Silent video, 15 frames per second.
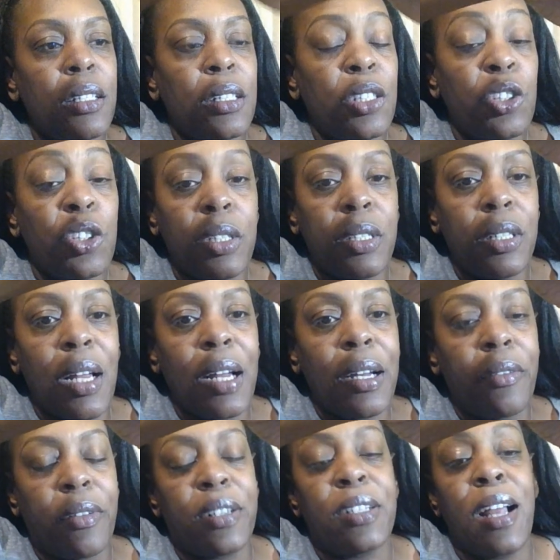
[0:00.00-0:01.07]
I never get a chance.
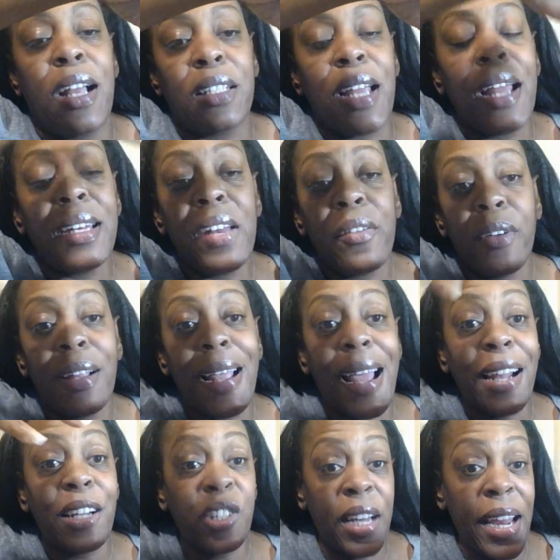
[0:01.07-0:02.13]
I never got a
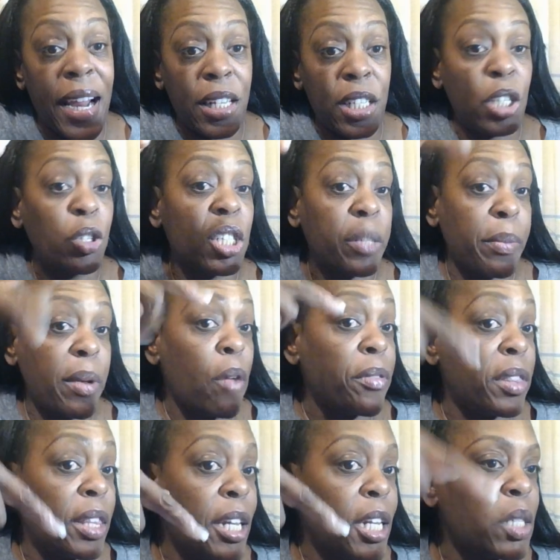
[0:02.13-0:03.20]
chance to smell this
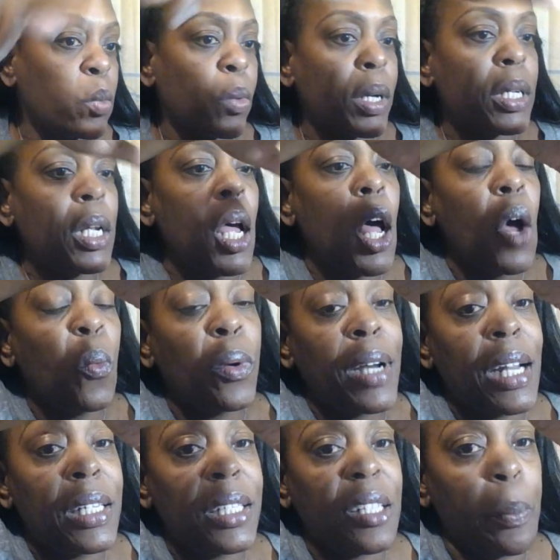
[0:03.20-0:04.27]
one when I did the
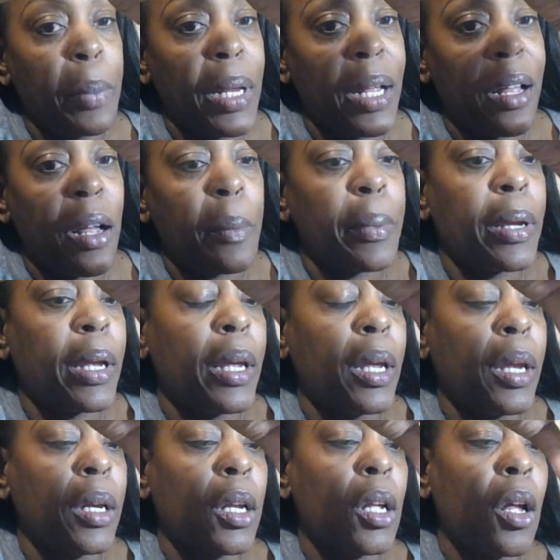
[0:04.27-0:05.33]
pickup and go
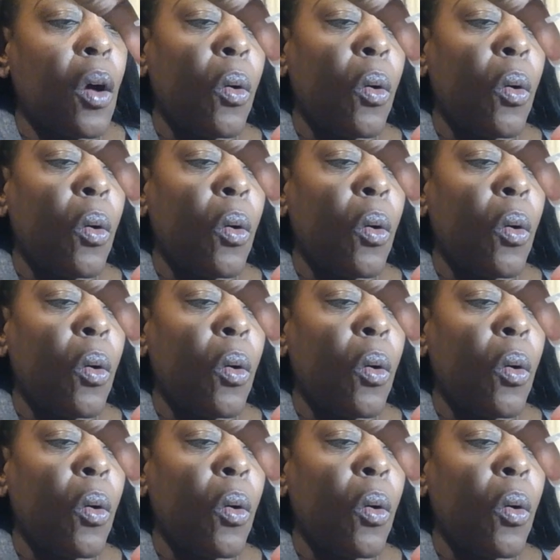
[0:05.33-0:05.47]
order.